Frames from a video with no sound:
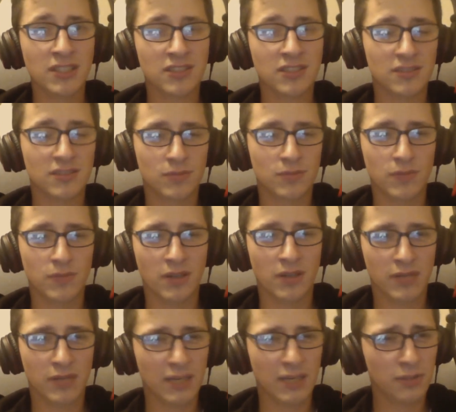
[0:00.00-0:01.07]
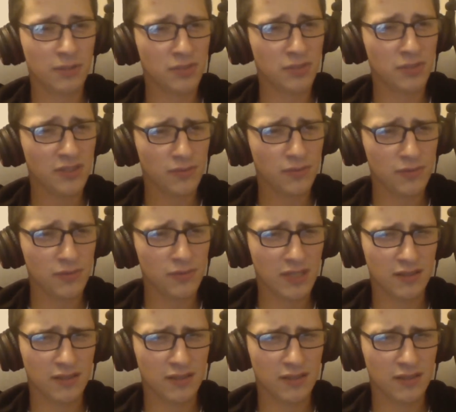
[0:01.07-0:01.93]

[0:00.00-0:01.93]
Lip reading: I just, kind of want to play through